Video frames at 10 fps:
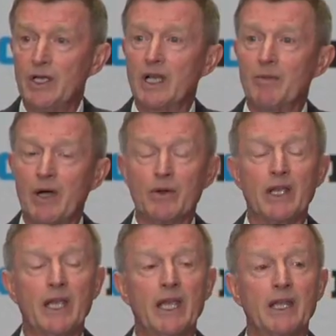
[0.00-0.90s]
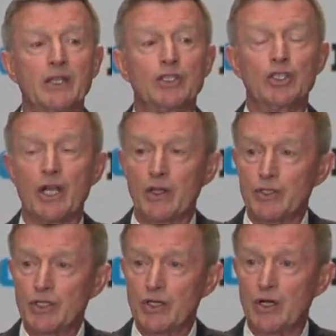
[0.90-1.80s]
come out and
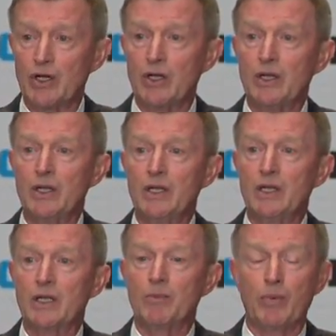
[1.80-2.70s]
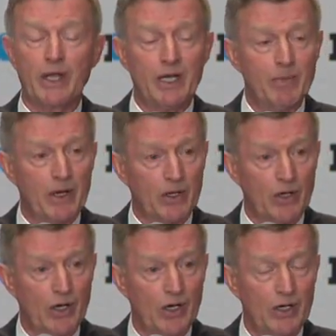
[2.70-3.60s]
challenge a call, complain about a
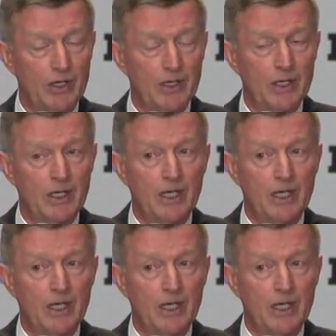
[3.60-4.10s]
call,